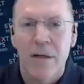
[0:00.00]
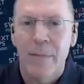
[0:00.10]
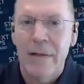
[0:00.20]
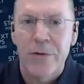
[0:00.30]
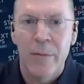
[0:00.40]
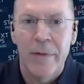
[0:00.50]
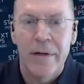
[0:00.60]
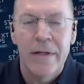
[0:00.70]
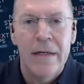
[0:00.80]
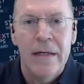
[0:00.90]
about
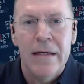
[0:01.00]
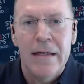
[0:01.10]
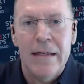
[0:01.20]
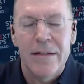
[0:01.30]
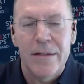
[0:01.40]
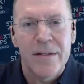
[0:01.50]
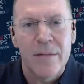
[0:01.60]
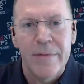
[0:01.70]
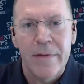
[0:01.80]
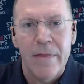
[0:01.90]
trauma. Is this
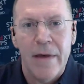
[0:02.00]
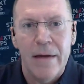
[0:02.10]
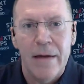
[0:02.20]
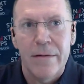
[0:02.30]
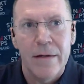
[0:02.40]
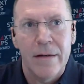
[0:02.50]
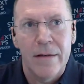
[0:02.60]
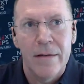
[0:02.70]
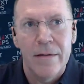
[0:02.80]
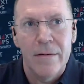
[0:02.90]
something that
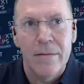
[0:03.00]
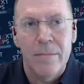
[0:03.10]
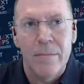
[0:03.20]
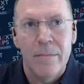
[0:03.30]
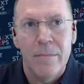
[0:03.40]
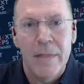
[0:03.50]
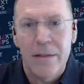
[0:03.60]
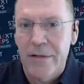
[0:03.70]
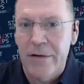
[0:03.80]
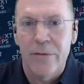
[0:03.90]
uh,
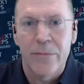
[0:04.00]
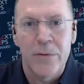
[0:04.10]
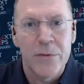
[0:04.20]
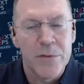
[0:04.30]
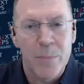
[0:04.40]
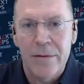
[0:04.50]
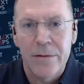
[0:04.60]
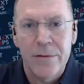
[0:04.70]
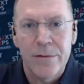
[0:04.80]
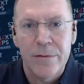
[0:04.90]
military or first
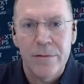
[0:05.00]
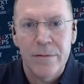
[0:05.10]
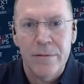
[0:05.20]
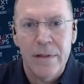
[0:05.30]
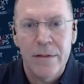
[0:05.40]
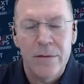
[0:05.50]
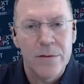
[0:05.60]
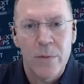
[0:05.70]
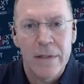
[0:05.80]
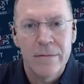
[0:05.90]
responders can use
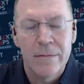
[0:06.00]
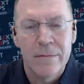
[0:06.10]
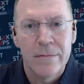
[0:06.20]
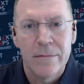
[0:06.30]
as well?